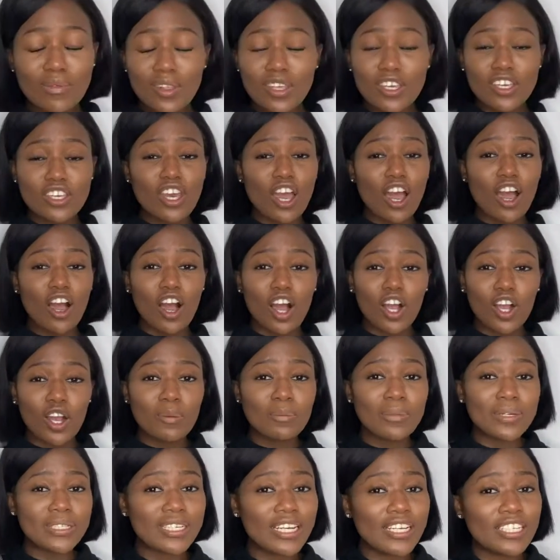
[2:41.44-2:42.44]
Yeah,
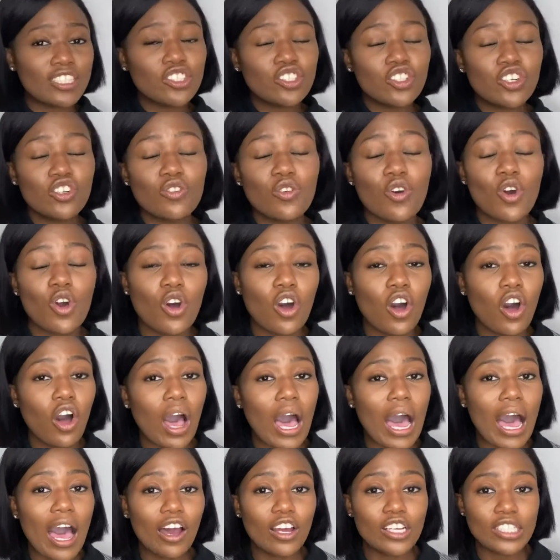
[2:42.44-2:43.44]
accommodation,
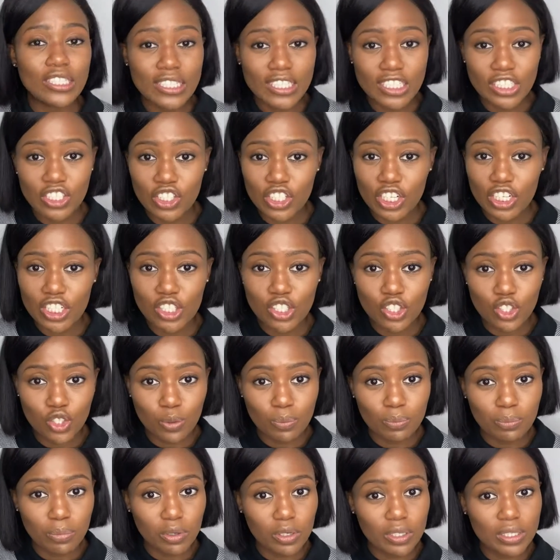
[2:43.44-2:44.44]
I'd suggest you
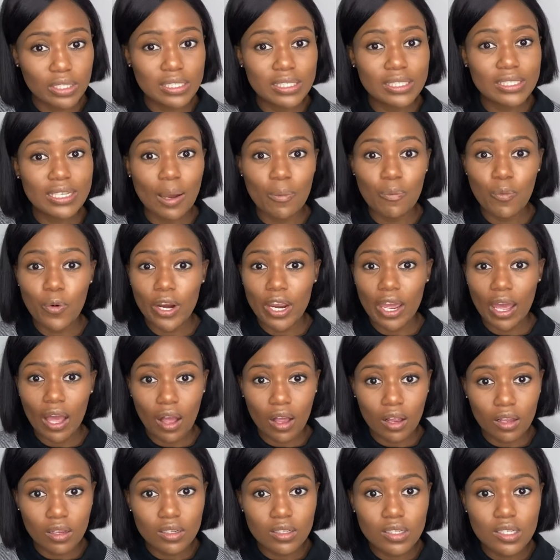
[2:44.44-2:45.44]
book somewhere
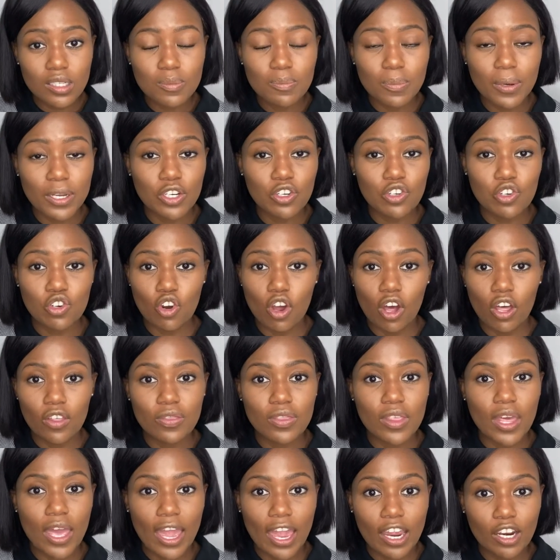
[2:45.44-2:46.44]
else, but not
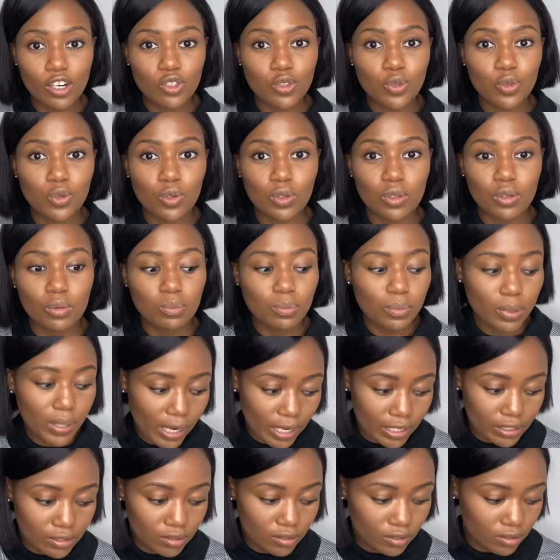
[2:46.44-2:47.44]
the actual
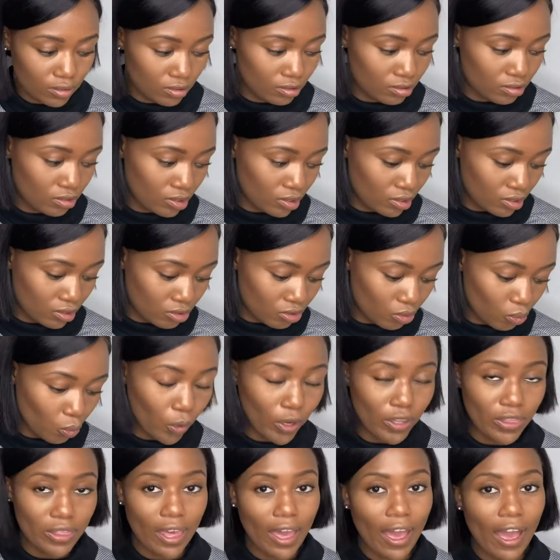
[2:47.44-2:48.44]
place
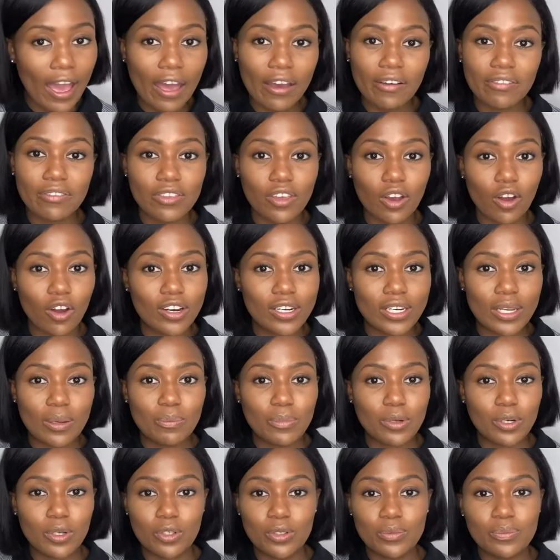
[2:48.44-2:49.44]
where they have the hot air
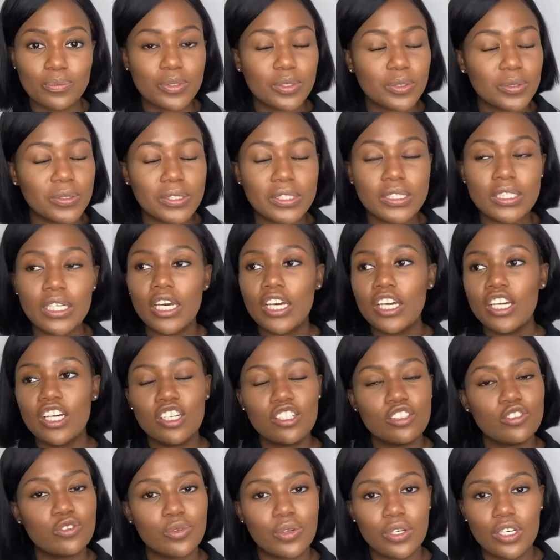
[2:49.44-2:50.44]
balloon because
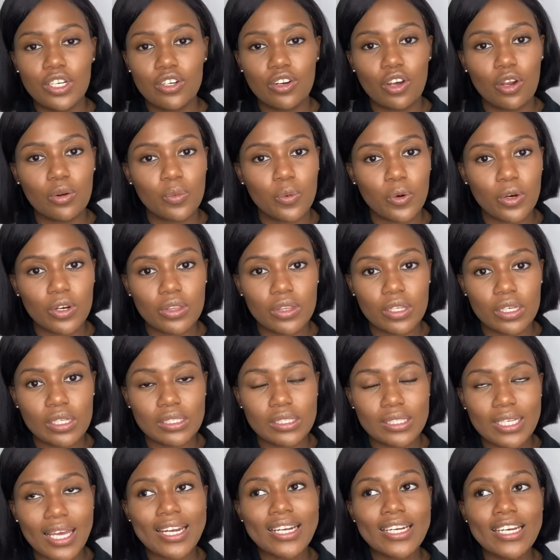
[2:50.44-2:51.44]
it's really not worth
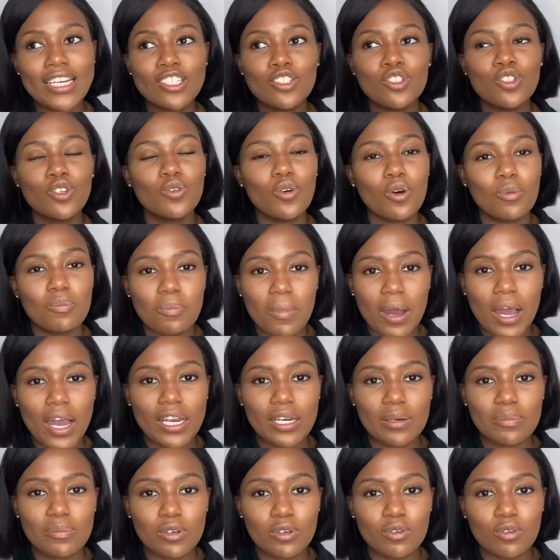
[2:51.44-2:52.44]
it unless you don't
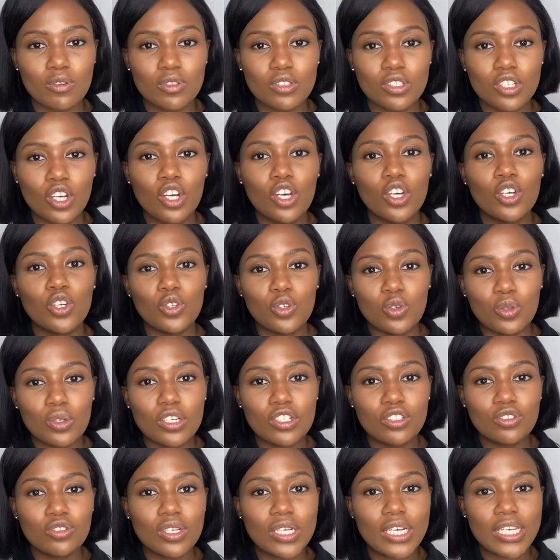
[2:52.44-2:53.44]
mind because you're
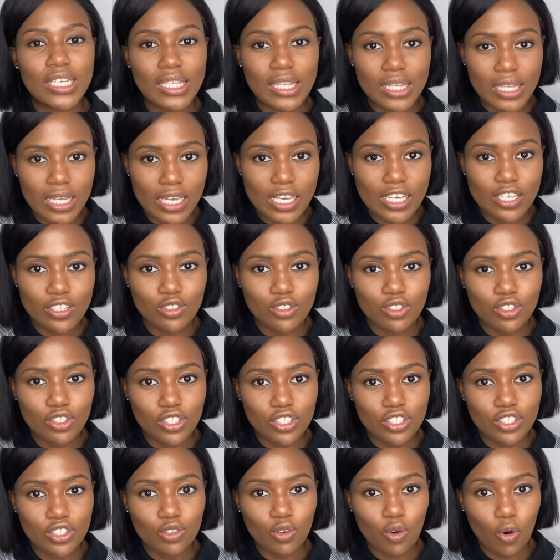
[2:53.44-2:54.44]
literally there to
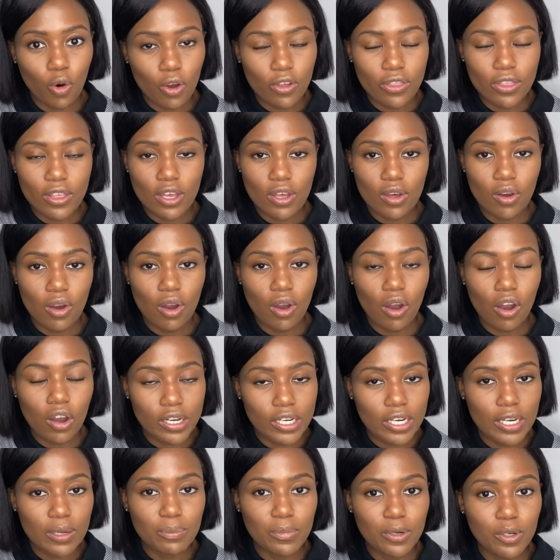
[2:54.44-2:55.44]
just go on the
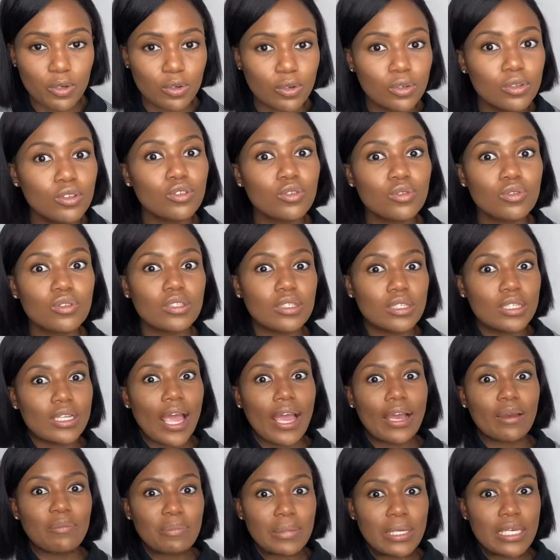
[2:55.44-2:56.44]
hot air balloon
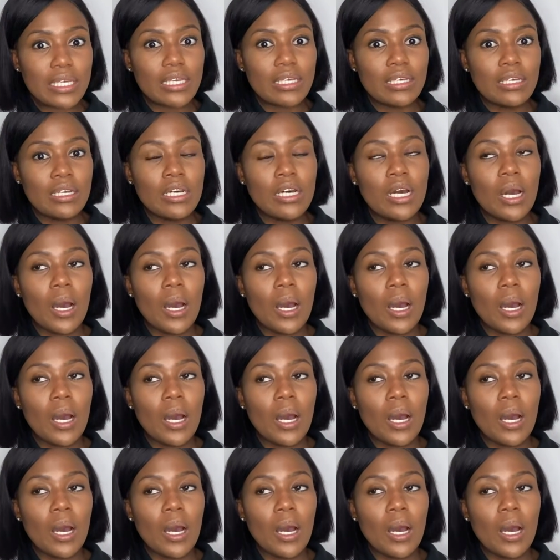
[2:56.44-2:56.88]
like me